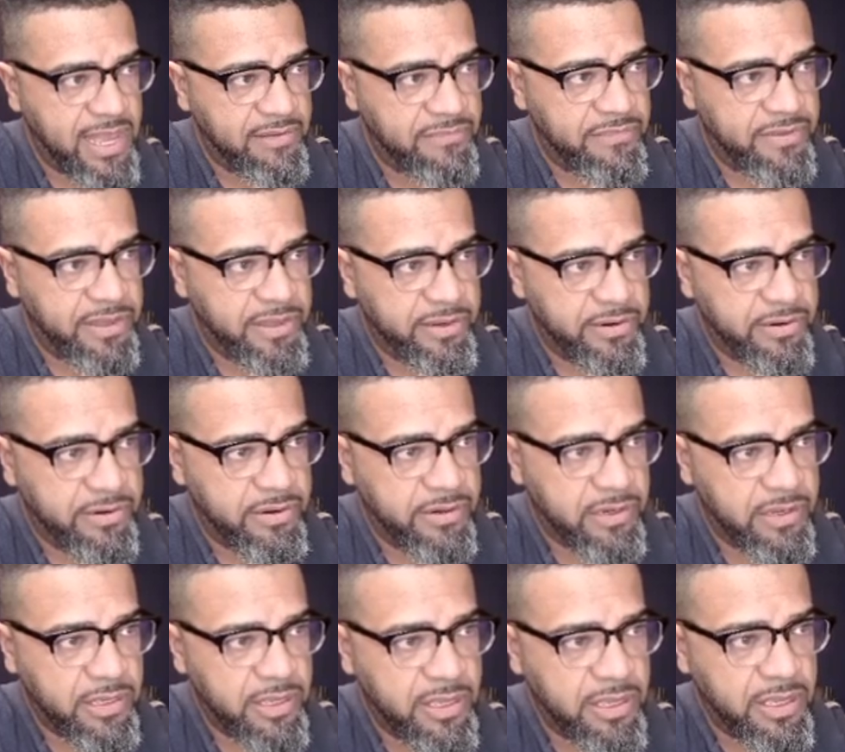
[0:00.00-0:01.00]
have here.
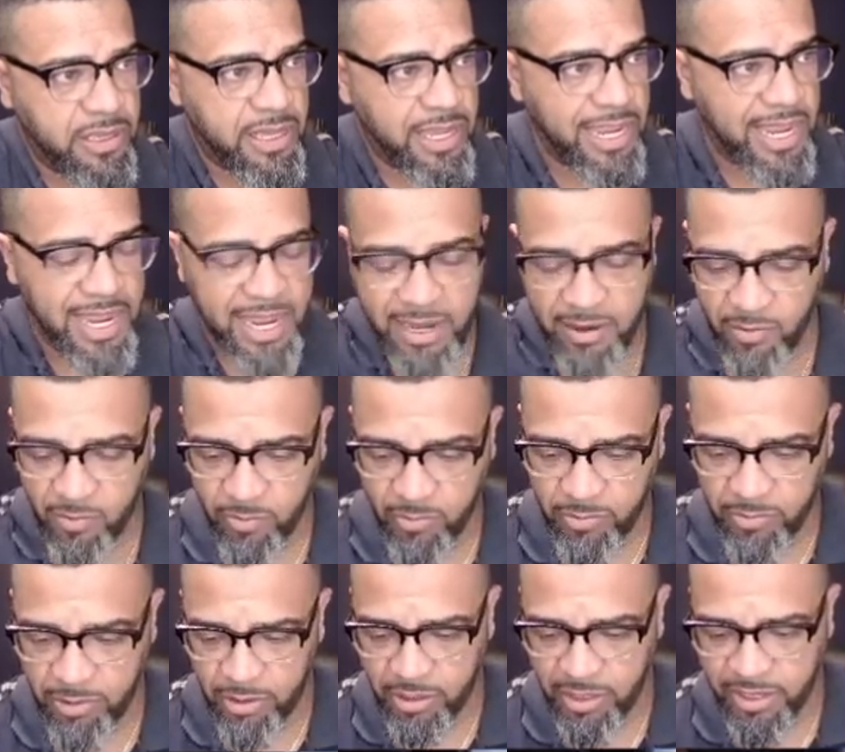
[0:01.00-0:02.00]
And
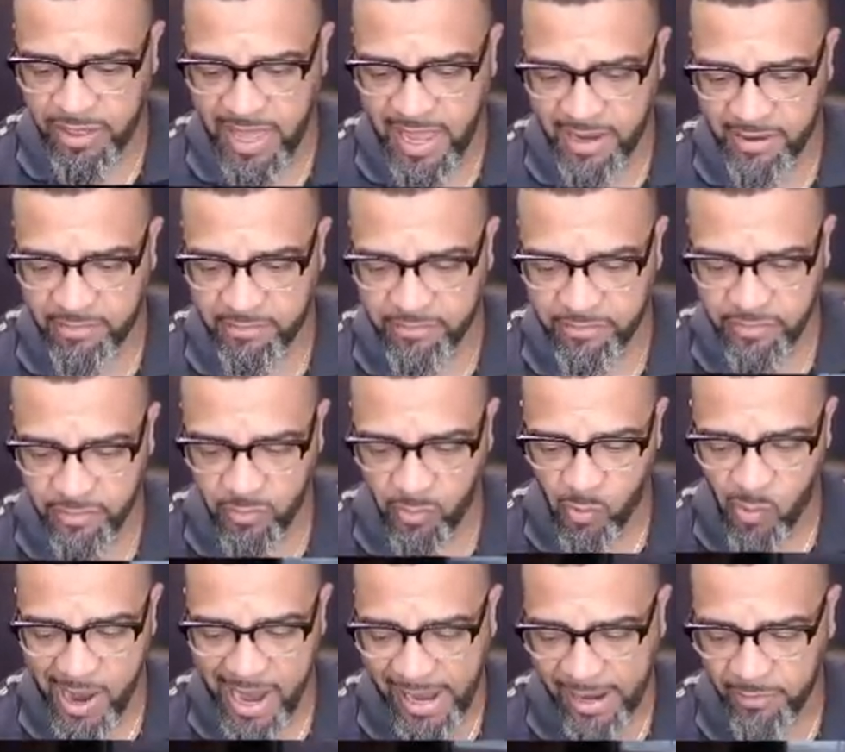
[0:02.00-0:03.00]
look at that.
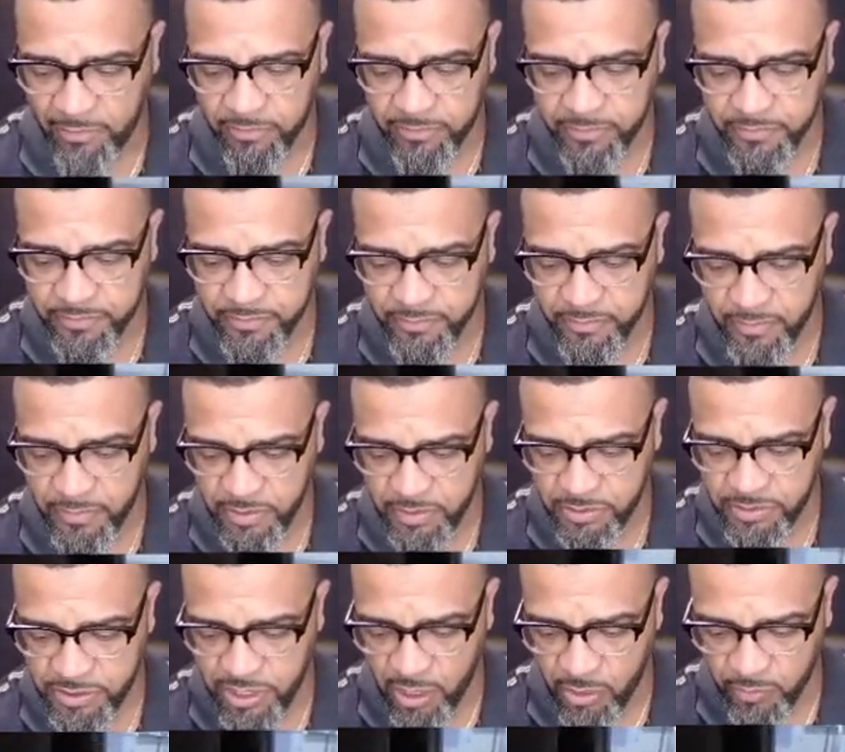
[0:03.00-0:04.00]
Wow.
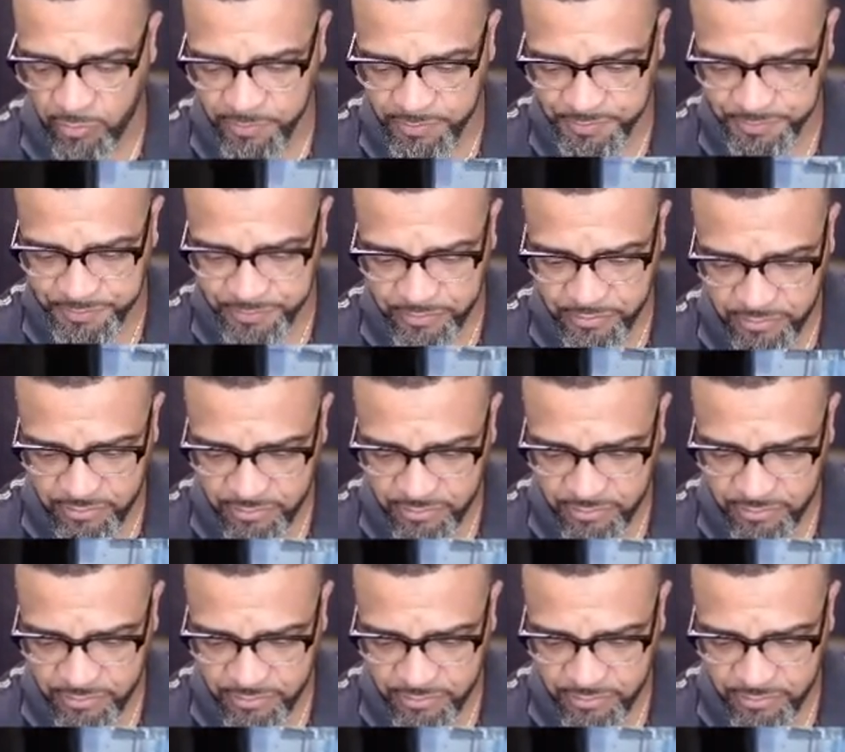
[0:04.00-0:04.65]
So